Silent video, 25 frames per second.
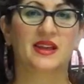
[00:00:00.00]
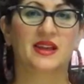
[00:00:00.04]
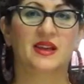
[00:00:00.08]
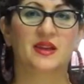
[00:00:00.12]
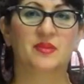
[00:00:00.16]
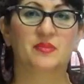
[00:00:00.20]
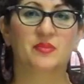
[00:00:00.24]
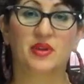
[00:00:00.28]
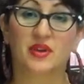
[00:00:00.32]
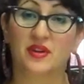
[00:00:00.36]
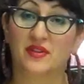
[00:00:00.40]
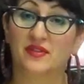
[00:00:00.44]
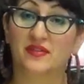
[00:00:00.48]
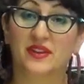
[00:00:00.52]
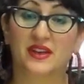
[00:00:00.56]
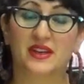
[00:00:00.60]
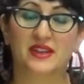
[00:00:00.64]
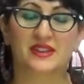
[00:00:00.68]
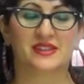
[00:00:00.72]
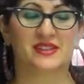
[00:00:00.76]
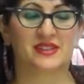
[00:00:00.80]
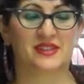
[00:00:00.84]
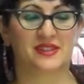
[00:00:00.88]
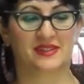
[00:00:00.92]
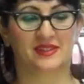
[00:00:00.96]

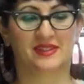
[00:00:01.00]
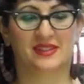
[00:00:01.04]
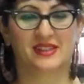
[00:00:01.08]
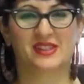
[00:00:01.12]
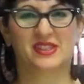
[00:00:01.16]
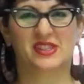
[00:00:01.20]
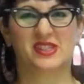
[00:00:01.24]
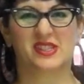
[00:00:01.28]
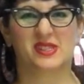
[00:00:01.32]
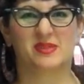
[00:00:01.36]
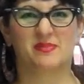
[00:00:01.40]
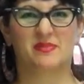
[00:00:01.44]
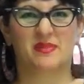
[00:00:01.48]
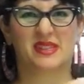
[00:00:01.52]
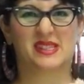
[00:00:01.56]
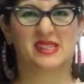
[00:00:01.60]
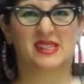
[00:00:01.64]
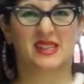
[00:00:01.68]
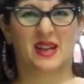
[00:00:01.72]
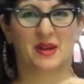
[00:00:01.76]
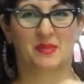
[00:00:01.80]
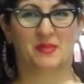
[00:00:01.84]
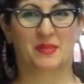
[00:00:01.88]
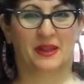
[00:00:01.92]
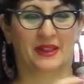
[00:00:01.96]
perfect, let's just mess
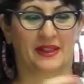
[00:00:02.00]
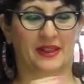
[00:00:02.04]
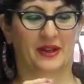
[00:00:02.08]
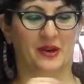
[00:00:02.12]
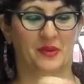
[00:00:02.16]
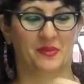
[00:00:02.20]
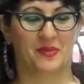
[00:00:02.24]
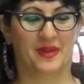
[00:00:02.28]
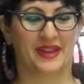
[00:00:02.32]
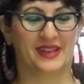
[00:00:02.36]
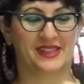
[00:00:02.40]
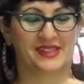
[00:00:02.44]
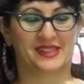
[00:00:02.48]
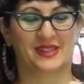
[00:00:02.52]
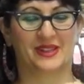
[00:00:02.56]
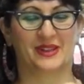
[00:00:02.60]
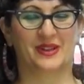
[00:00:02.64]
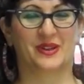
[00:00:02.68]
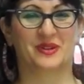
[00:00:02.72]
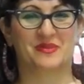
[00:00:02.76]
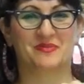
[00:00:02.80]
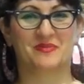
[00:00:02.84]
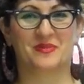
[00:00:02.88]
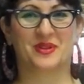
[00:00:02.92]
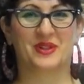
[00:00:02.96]
it up a little bit to
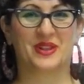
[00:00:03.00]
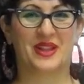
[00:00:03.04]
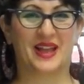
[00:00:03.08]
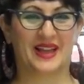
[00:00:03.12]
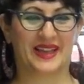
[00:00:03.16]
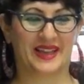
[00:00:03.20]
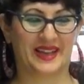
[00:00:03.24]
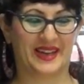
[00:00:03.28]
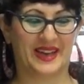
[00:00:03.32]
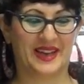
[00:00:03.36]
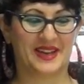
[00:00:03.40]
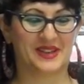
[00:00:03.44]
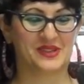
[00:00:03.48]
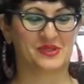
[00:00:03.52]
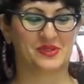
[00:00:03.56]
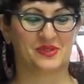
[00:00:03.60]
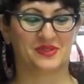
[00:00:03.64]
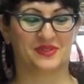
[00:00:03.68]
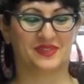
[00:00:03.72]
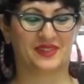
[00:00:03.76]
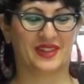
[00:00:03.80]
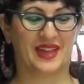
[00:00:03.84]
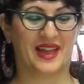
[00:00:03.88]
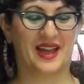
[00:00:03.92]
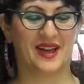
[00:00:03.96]
look more like a natural
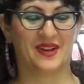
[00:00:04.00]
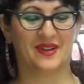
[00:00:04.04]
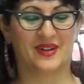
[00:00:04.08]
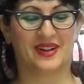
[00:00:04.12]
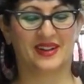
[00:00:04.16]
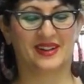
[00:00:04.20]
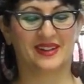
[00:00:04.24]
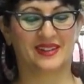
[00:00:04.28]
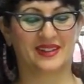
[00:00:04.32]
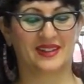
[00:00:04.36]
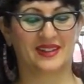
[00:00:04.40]
flower.